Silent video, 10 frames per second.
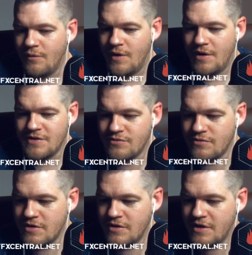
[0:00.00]
Wow, it's
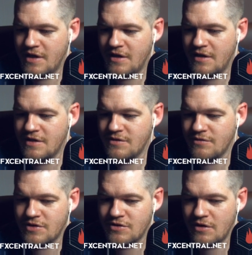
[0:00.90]
really
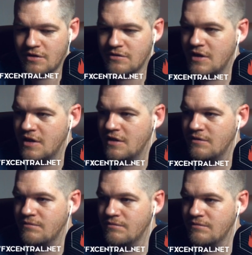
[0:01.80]
struggling right now.